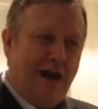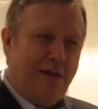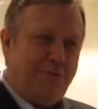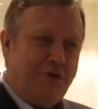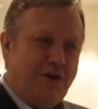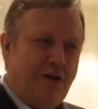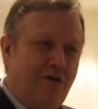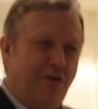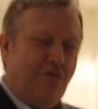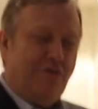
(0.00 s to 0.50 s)
came
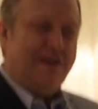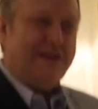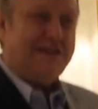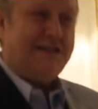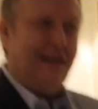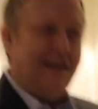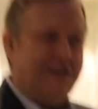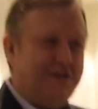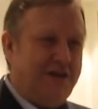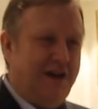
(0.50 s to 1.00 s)
to the yes. Congress
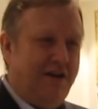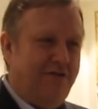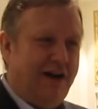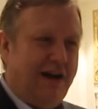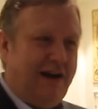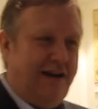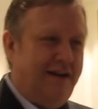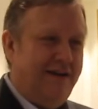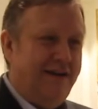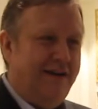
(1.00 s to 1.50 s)
last year,
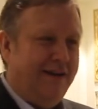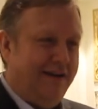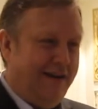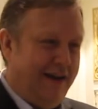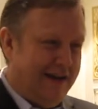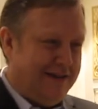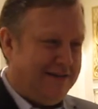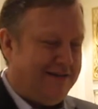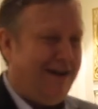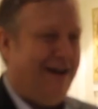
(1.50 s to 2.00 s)
right? Yes.
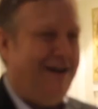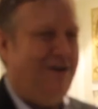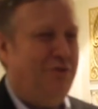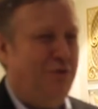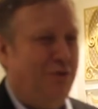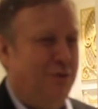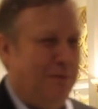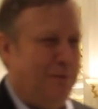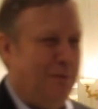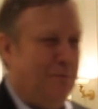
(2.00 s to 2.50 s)
Yes, I do
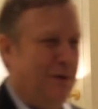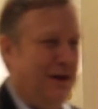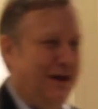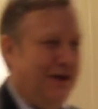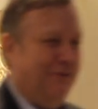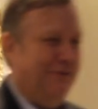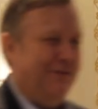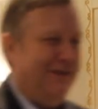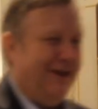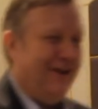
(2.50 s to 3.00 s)
remember
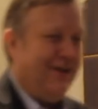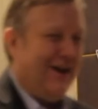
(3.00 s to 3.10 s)
you.